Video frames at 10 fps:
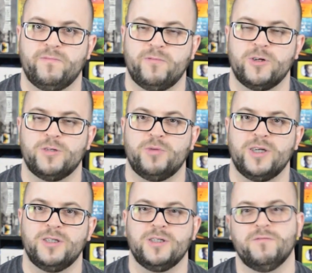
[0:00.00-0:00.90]
first
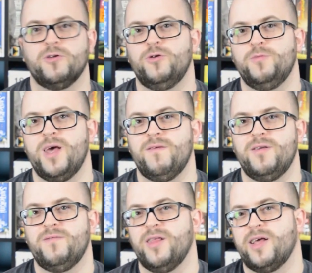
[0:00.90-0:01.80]
impressions of
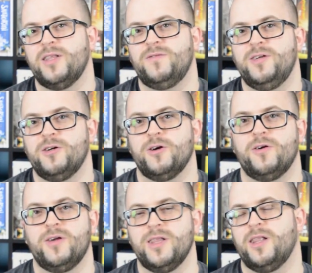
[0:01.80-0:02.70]
Gloomhaven. If you like this video, go
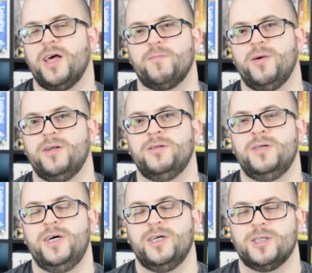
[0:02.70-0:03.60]
down, hit the like button,
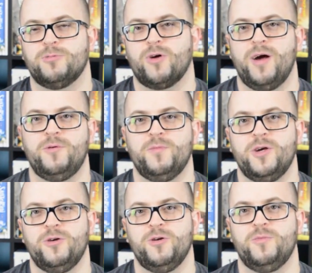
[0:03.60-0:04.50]
subscribe to my
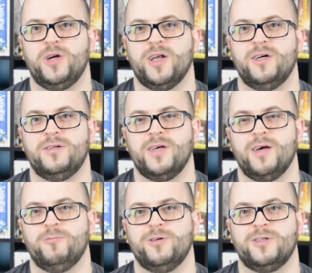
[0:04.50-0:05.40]
YouTube channel,
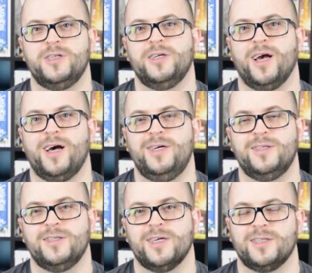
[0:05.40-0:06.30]
and we'll see you
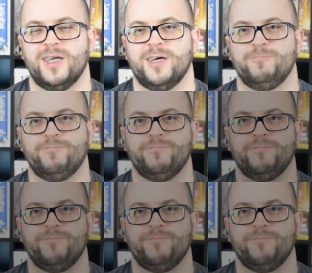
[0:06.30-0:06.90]
guys next time.